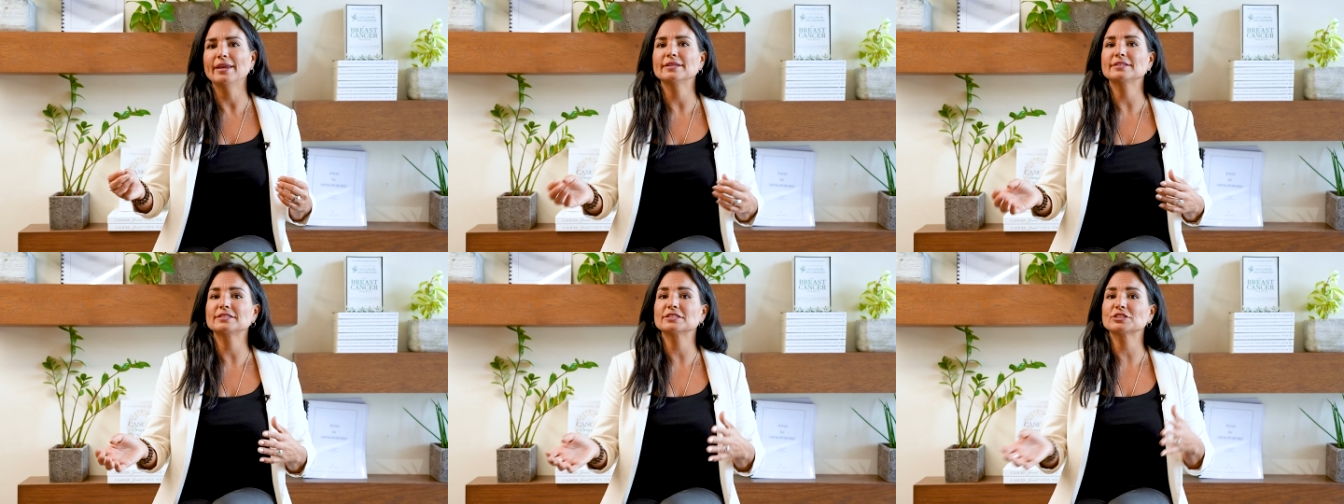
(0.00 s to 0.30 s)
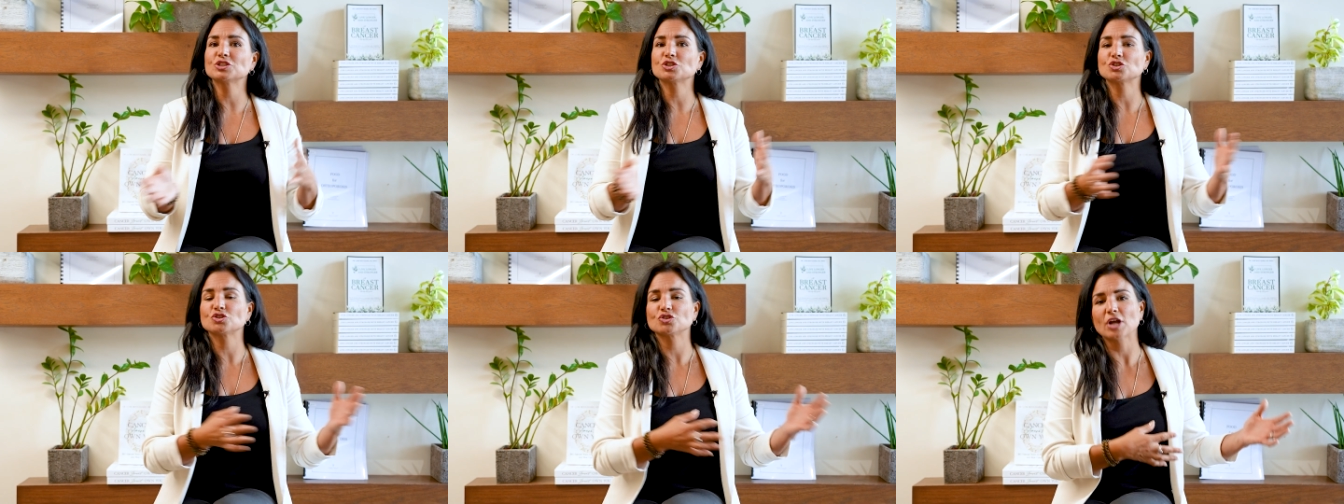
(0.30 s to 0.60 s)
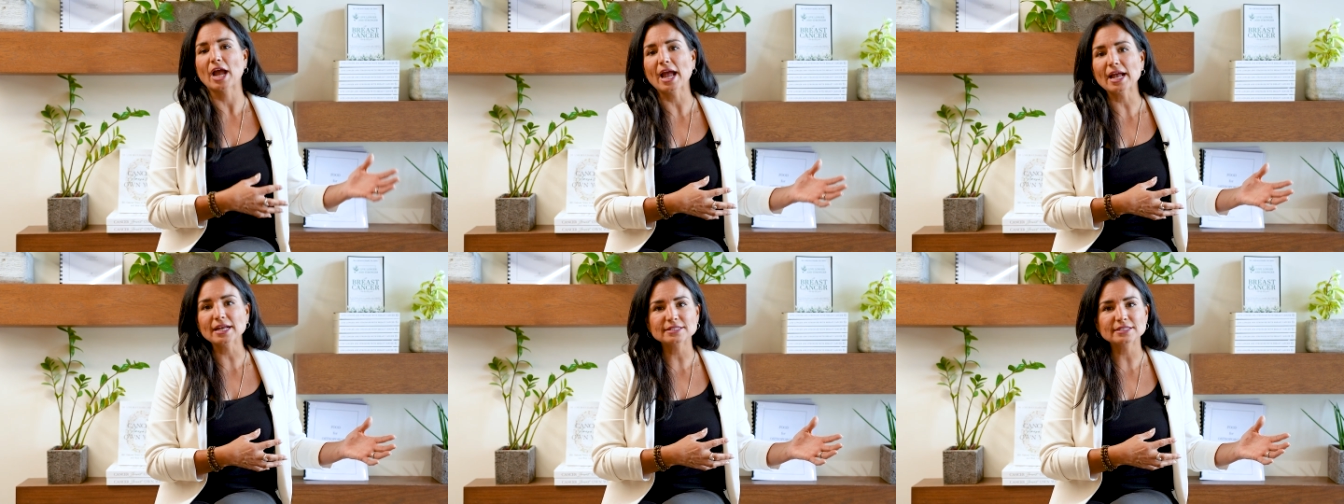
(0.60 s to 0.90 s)
it
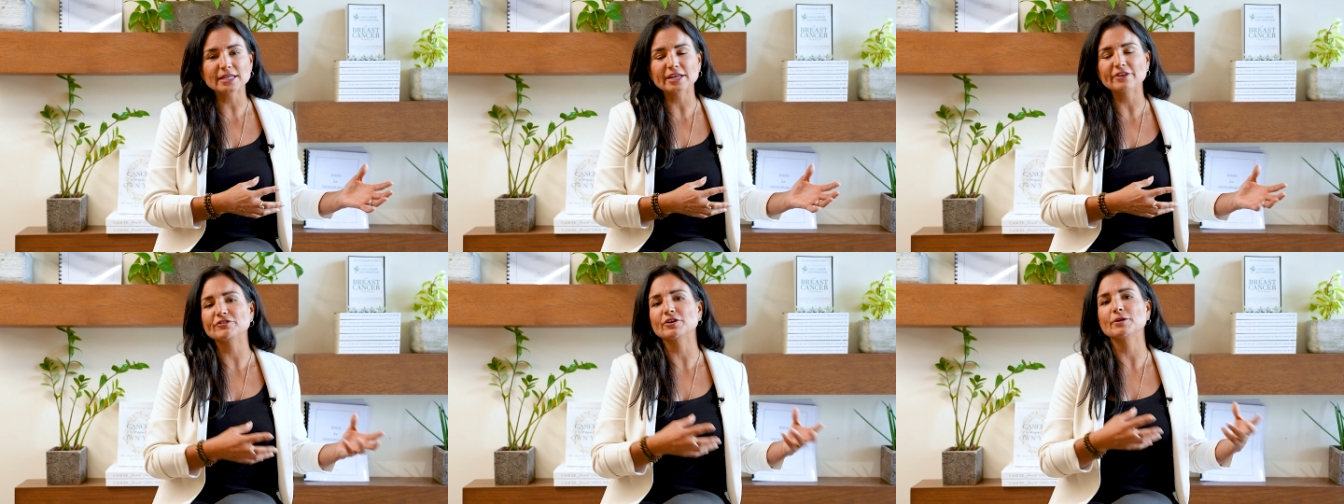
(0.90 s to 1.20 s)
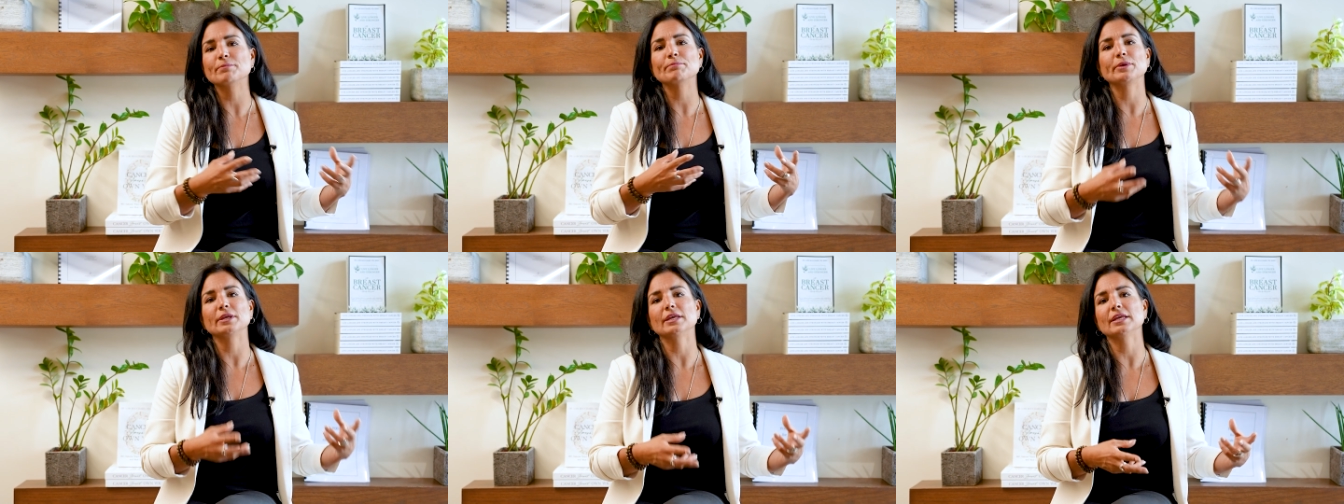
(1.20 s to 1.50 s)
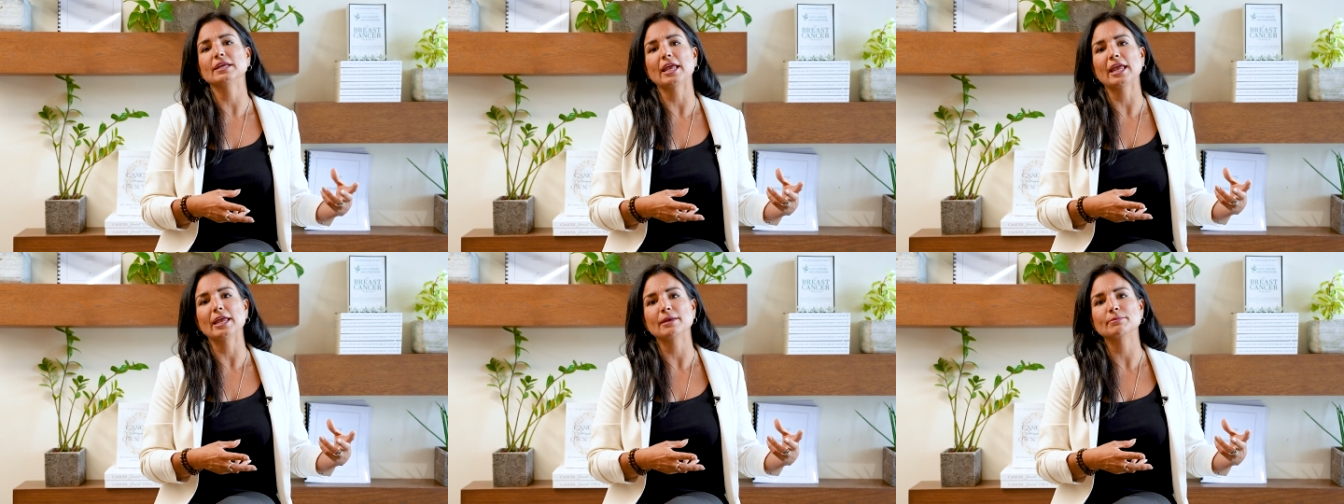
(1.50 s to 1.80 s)
distracts it from
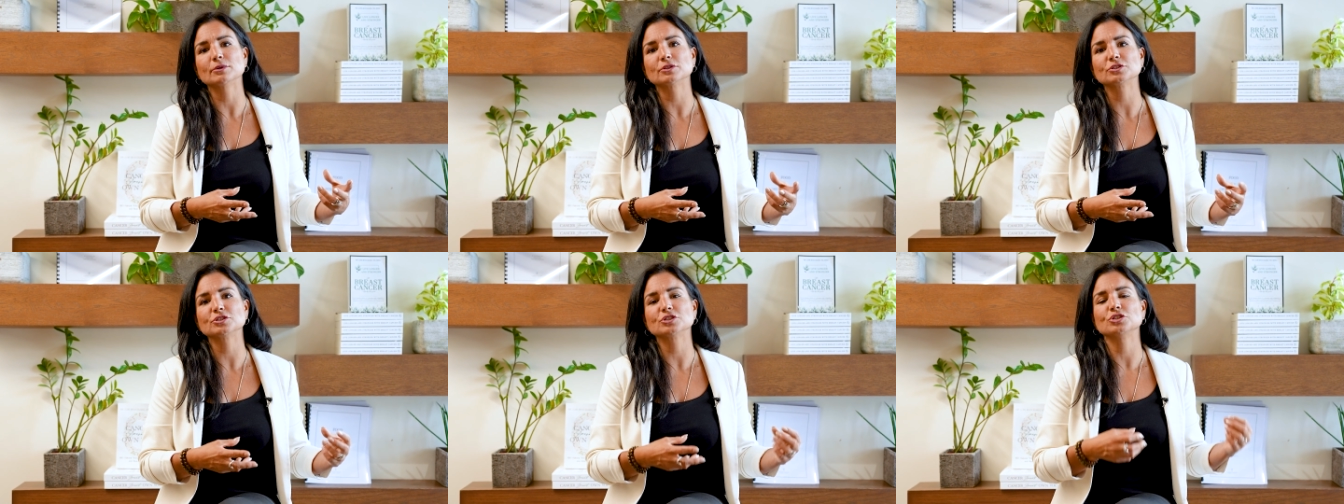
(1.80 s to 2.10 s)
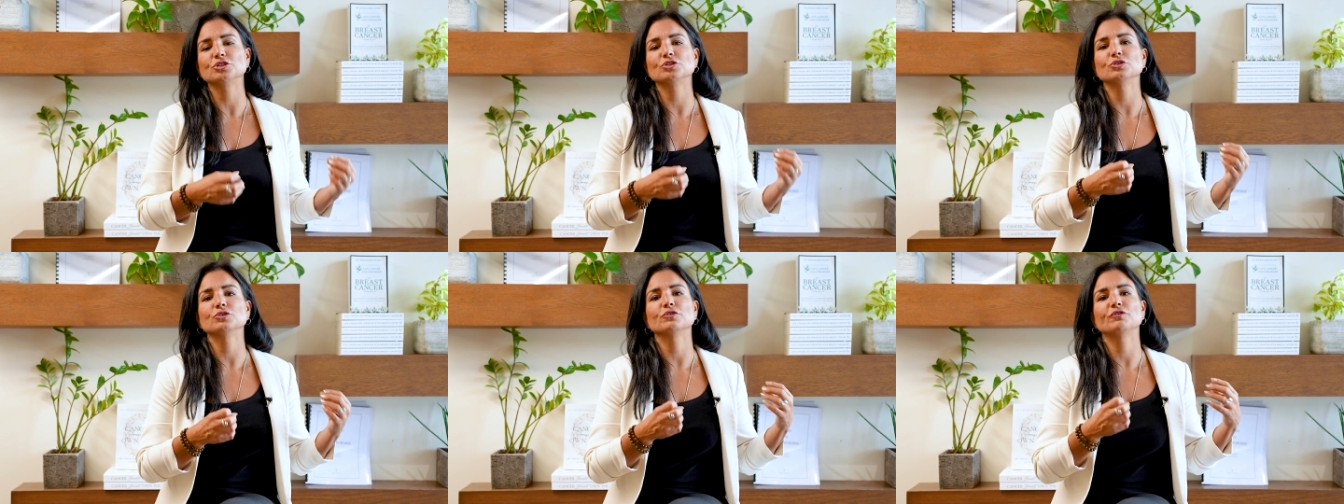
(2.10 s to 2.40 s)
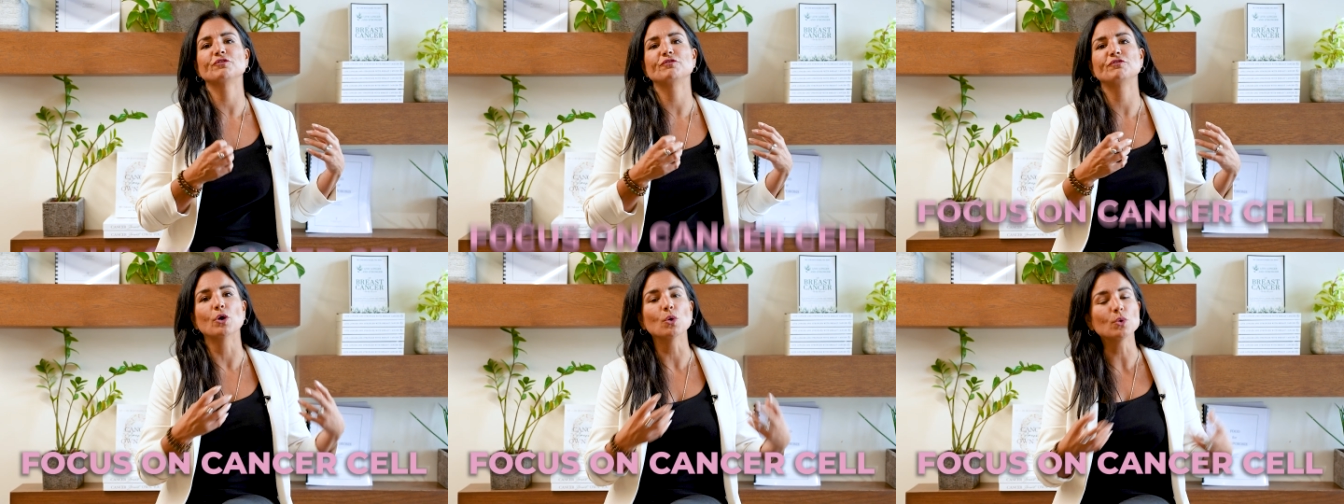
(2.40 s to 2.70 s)
being able to
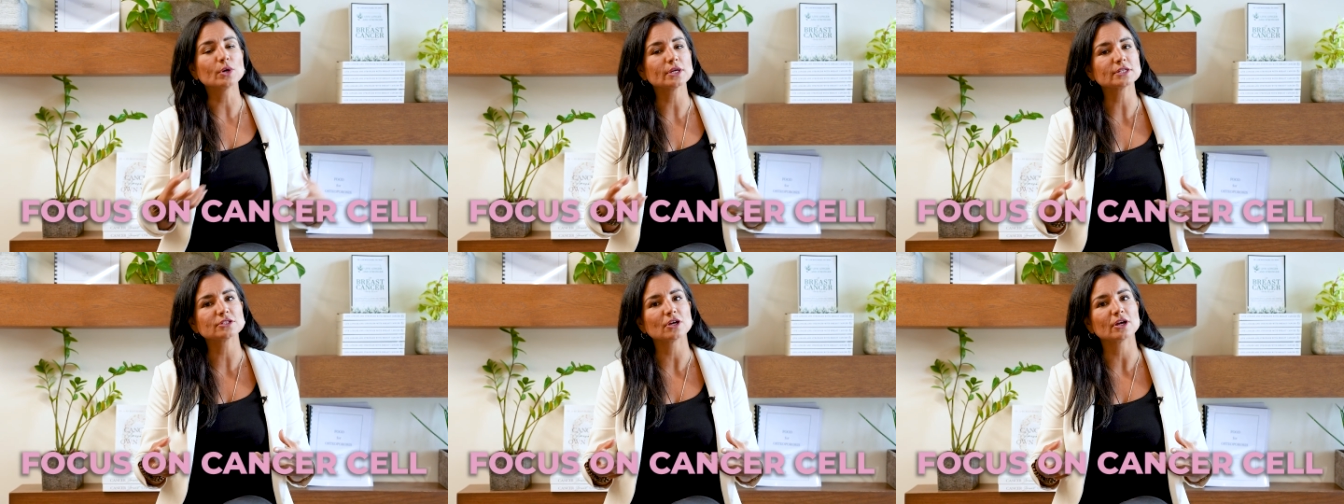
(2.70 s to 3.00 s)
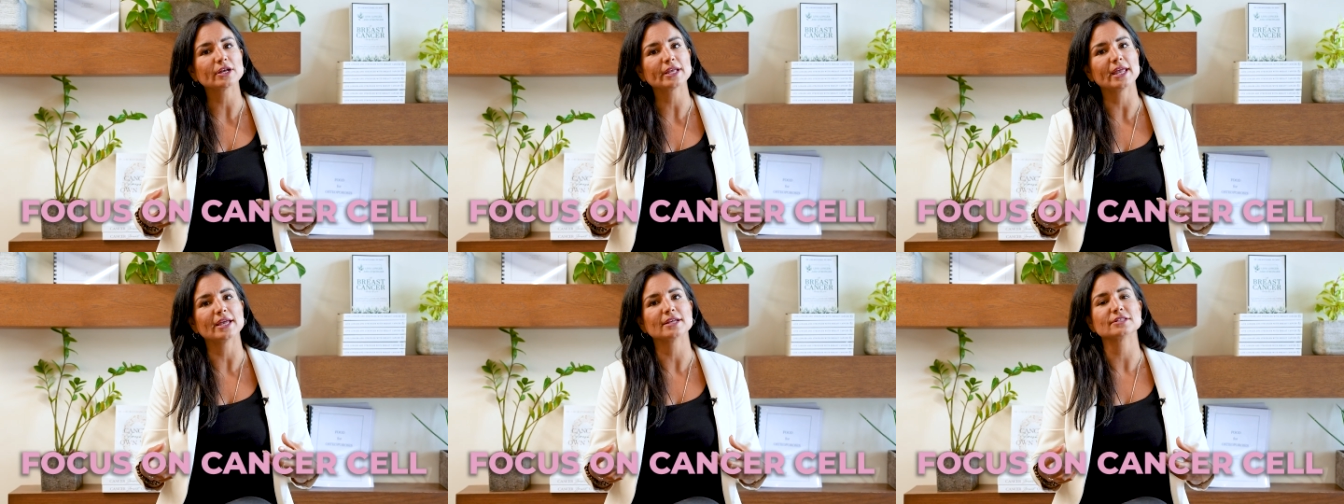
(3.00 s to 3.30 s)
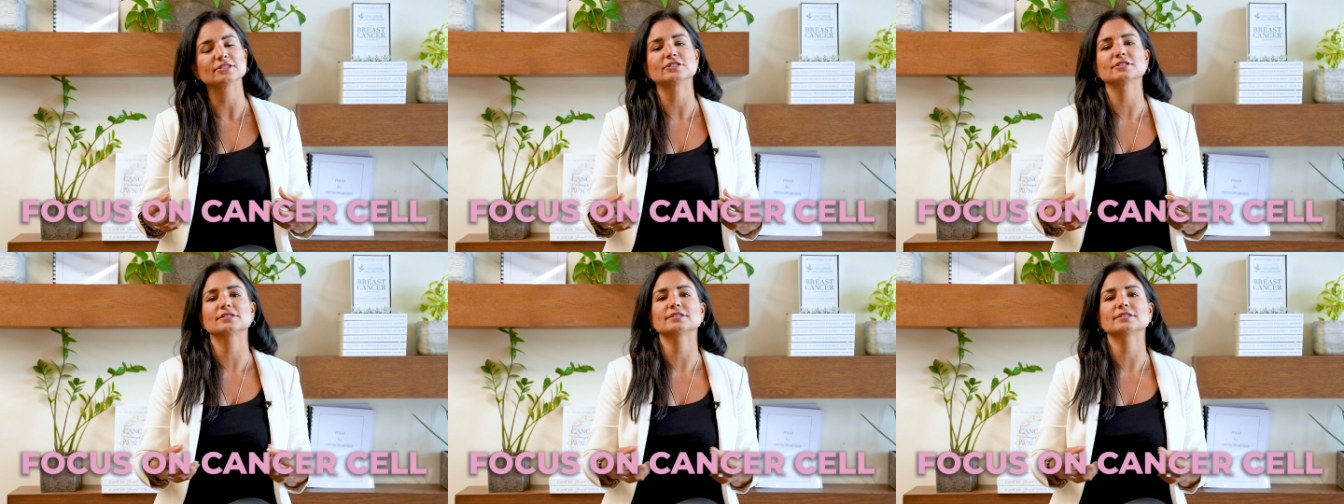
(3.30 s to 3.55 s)
focus on cancer